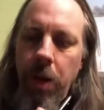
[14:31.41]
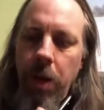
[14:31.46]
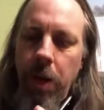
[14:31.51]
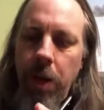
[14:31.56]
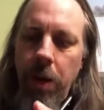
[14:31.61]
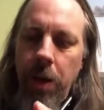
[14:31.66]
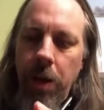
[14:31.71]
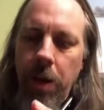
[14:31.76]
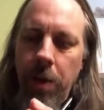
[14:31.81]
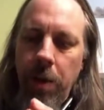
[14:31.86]

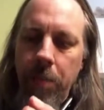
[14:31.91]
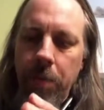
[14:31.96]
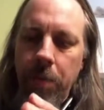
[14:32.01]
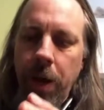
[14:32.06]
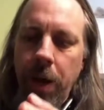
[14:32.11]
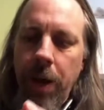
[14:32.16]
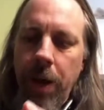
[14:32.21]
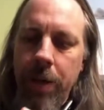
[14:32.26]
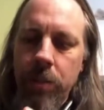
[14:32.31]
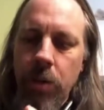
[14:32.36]
um,
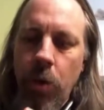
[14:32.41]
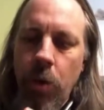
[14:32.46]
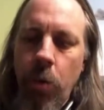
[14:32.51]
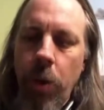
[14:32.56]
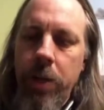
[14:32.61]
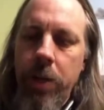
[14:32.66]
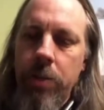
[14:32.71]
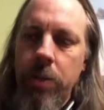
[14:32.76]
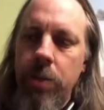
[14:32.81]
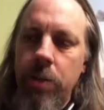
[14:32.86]

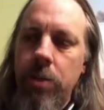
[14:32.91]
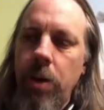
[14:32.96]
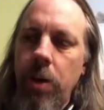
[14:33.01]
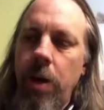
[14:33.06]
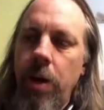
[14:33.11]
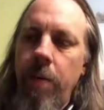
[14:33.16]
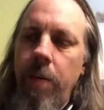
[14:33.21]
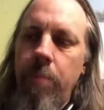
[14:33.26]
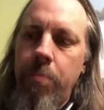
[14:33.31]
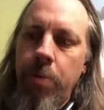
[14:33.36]
consequences
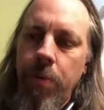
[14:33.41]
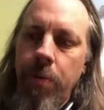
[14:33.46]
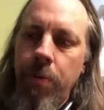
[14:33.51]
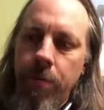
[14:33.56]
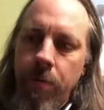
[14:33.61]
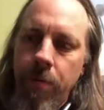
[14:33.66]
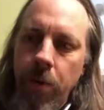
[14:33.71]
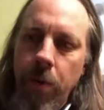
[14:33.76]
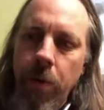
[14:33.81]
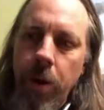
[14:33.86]
of
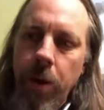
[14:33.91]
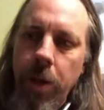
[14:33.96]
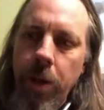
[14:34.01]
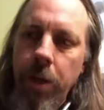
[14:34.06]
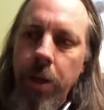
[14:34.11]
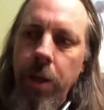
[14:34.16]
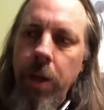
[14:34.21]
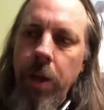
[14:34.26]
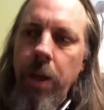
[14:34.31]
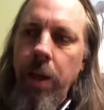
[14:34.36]

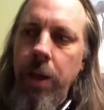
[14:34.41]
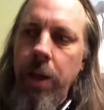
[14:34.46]
perverting